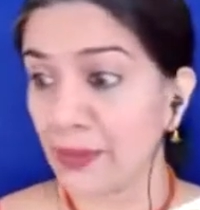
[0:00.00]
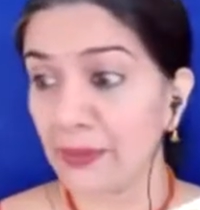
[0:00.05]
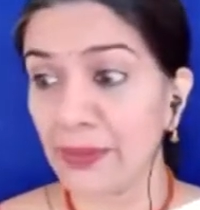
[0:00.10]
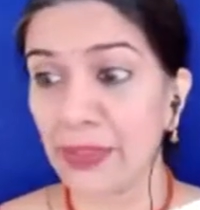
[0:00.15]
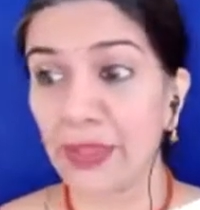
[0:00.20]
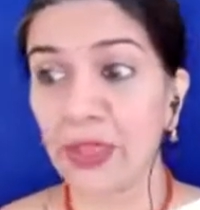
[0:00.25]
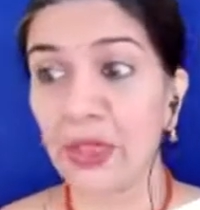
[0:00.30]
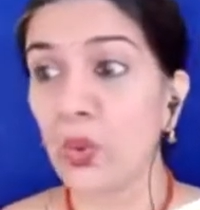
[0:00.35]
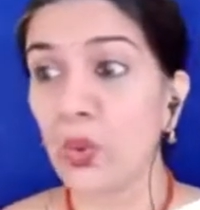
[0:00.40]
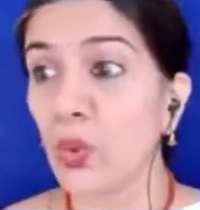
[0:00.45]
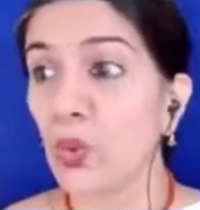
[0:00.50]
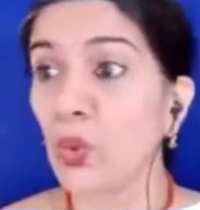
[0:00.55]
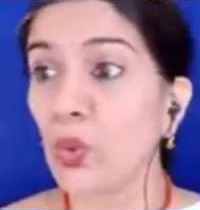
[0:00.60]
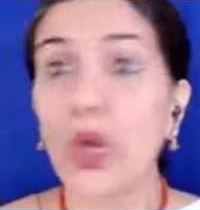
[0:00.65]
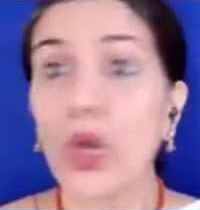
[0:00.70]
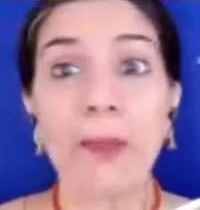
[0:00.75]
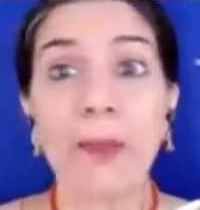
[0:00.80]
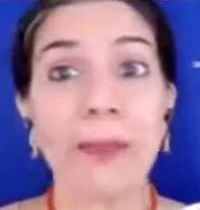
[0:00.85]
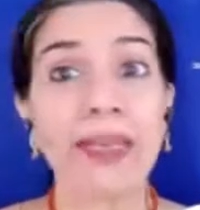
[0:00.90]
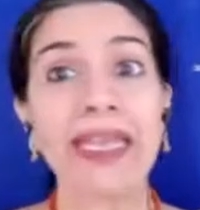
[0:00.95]
people
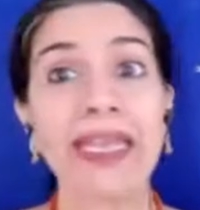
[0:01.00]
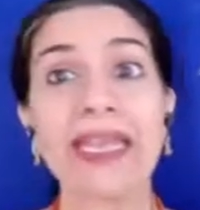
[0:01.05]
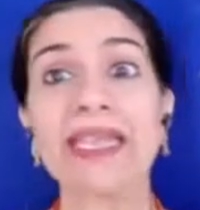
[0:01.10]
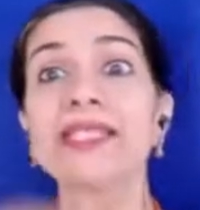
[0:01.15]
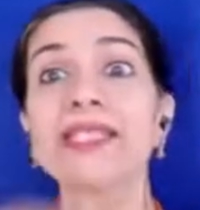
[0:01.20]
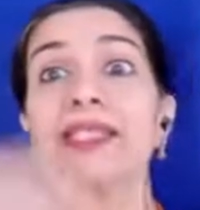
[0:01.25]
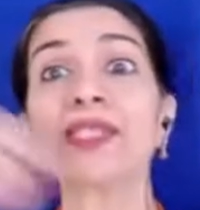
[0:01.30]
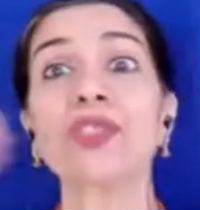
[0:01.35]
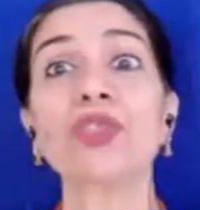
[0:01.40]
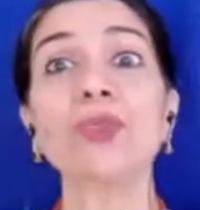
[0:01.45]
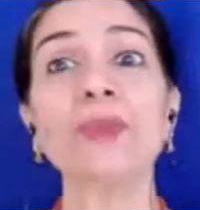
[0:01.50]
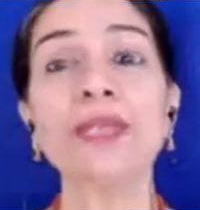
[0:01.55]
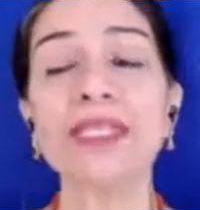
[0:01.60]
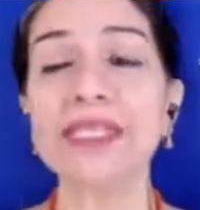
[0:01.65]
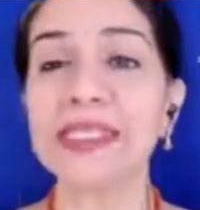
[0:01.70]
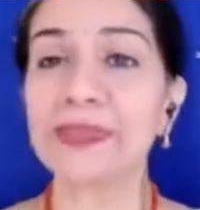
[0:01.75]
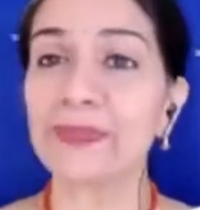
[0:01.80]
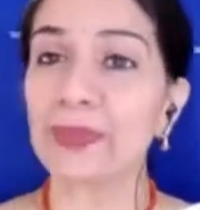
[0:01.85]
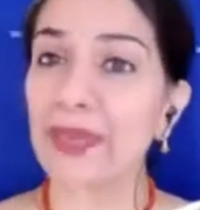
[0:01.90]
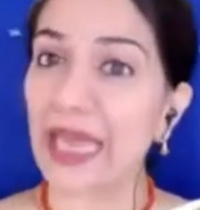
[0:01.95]
who play
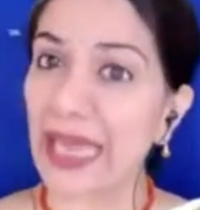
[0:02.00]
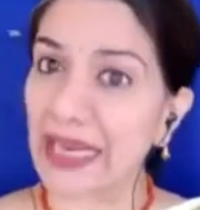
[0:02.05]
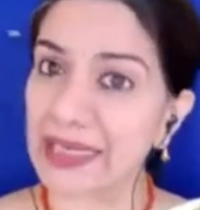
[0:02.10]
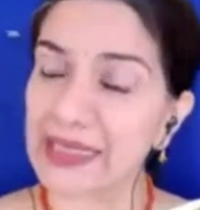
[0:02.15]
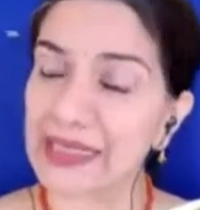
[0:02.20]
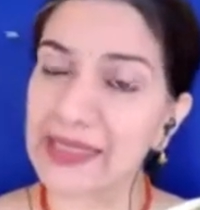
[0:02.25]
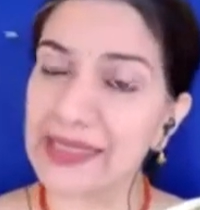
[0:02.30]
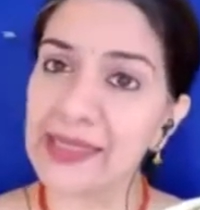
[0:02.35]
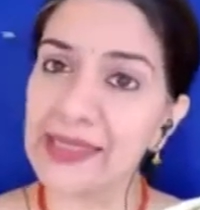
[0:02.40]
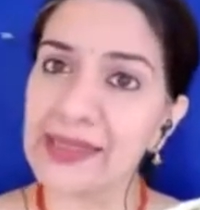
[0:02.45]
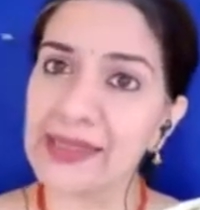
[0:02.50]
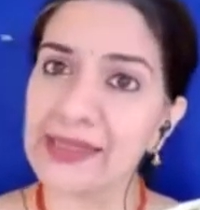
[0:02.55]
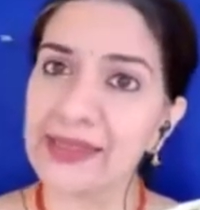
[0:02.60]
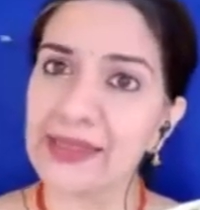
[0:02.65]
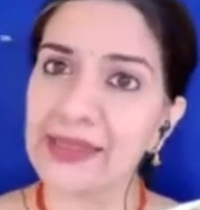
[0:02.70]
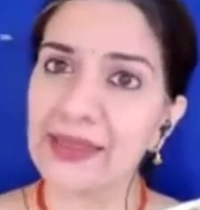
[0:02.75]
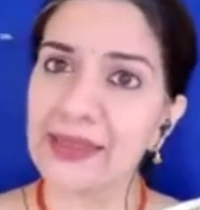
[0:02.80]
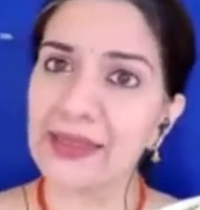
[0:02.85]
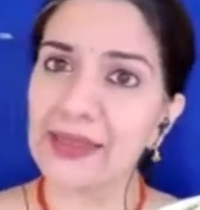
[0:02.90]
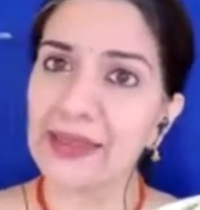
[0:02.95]
instruments practice,